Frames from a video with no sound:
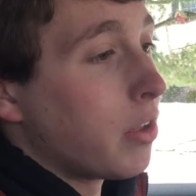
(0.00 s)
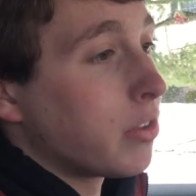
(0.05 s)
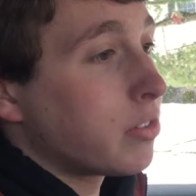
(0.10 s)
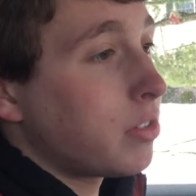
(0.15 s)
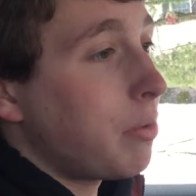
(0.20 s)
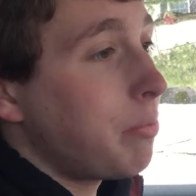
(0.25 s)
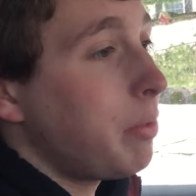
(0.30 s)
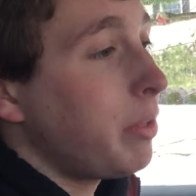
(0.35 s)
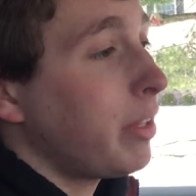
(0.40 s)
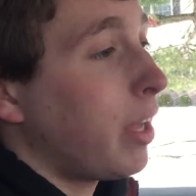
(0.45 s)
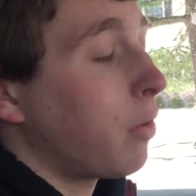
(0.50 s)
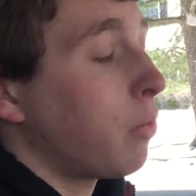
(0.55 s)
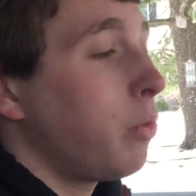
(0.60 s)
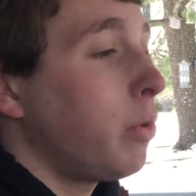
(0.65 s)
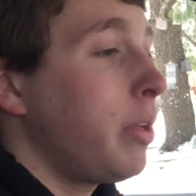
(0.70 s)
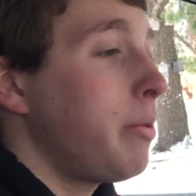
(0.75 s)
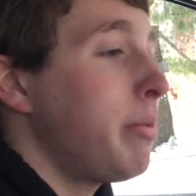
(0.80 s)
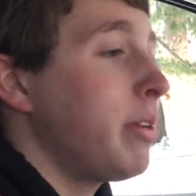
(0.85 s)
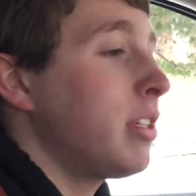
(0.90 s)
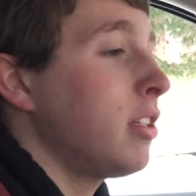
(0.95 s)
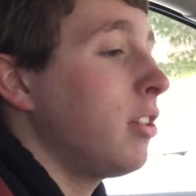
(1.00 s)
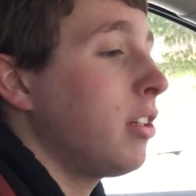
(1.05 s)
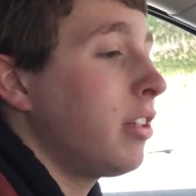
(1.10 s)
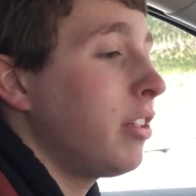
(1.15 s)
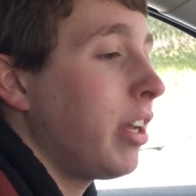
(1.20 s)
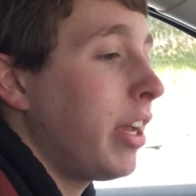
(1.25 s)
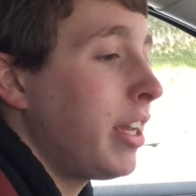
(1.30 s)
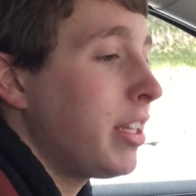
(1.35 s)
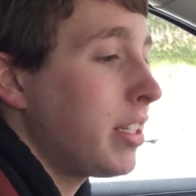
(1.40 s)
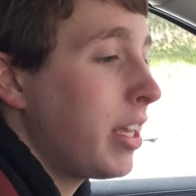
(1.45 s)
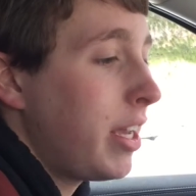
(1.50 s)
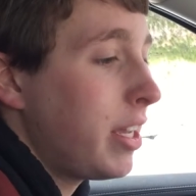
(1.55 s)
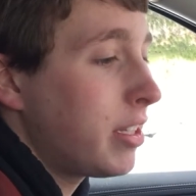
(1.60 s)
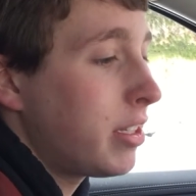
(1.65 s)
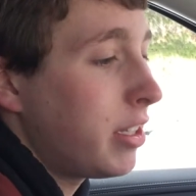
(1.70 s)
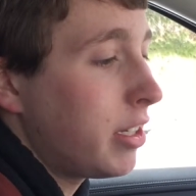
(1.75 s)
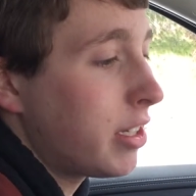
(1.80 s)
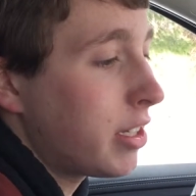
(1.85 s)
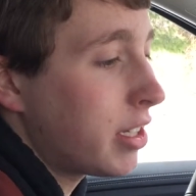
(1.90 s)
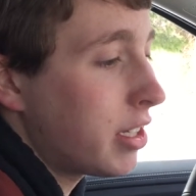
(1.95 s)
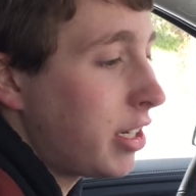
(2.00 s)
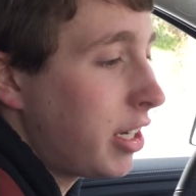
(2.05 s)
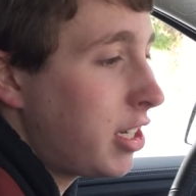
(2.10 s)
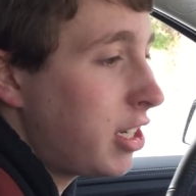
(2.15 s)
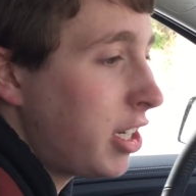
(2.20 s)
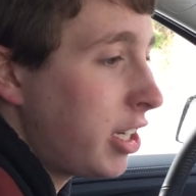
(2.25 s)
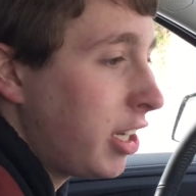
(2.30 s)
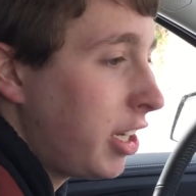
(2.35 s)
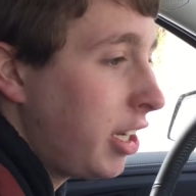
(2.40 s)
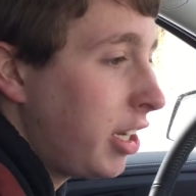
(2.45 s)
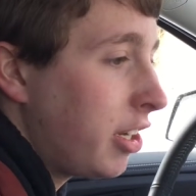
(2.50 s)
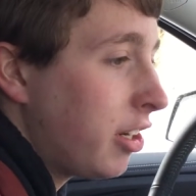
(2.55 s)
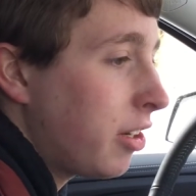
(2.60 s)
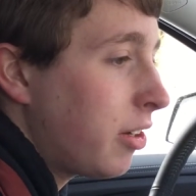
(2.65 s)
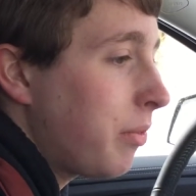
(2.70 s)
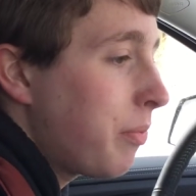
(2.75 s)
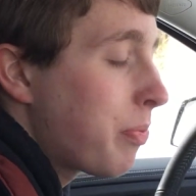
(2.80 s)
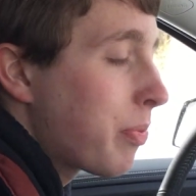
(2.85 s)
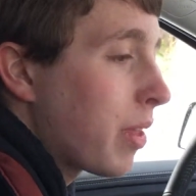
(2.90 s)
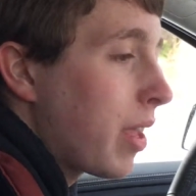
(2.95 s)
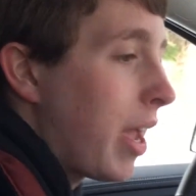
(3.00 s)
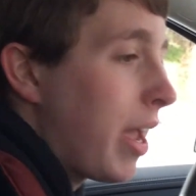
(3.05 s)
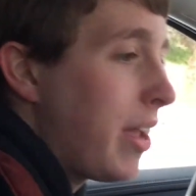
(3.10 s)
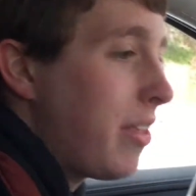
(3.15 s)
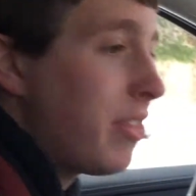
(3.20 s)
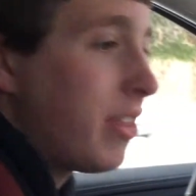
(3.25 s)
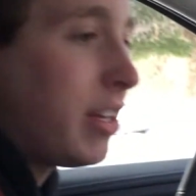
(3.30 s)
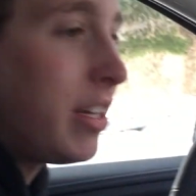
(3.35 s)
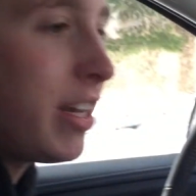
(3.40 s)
Something that really makes it look nice is this stitching here in